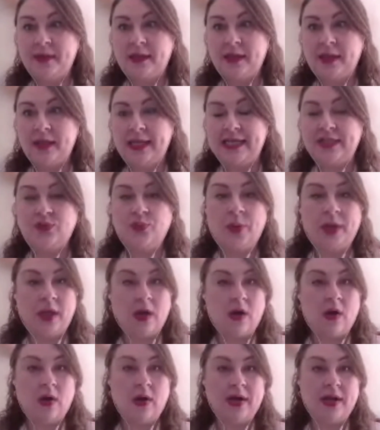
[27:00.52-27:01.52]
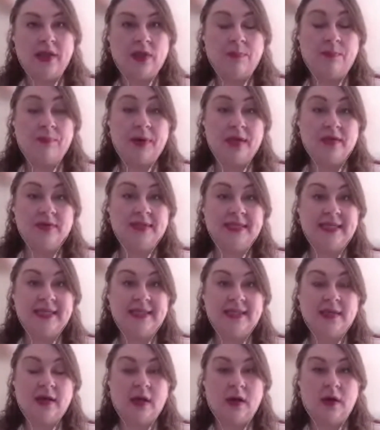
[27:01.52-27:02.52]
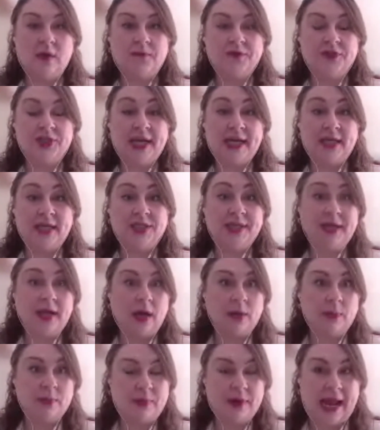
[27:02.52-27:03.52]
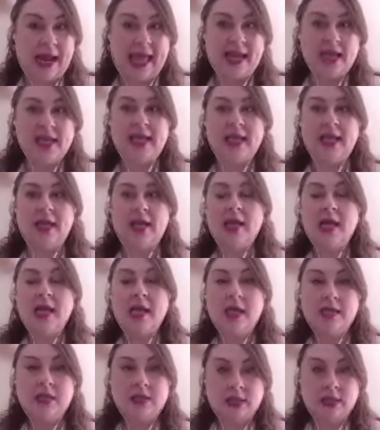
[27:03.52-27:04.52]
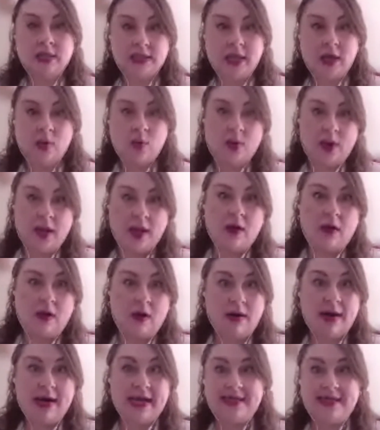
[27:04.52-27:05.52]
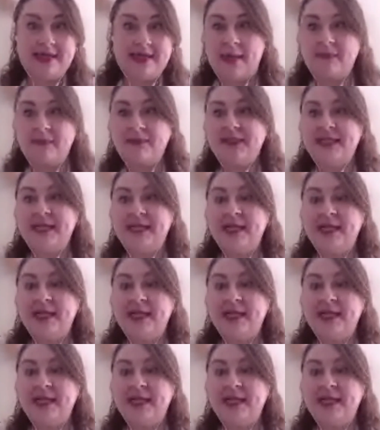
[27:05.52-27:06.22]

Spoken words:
Yes, we are in the process of changing our branding, so we are adapting.